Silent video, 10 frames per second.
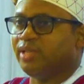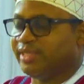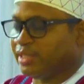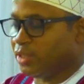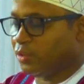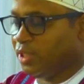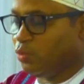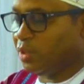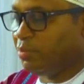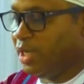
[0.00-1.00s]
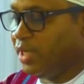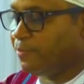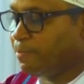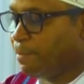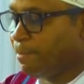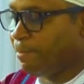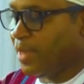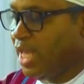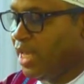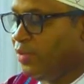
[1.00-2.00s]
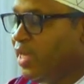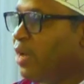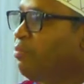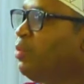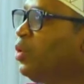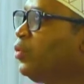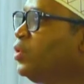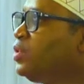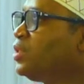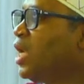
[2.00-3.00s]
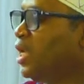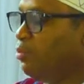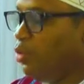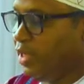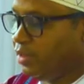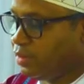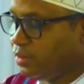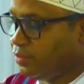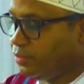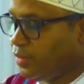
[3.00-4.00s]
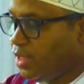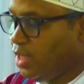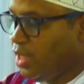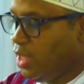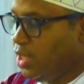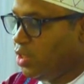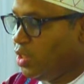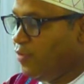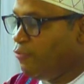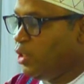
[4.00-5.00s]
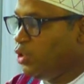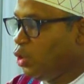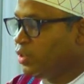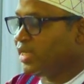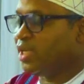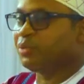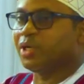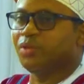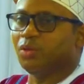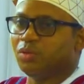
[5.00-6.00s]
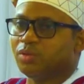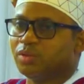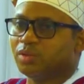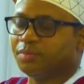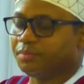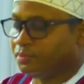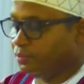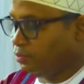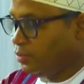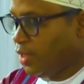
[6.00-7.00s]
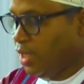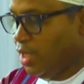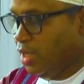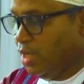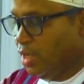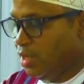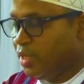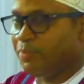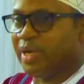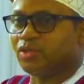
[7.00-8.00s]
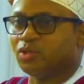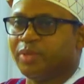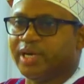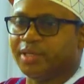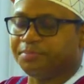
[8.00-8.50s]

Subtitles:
necessarily with money. They are memories and moments. If we don't celebrate those, they pass us by.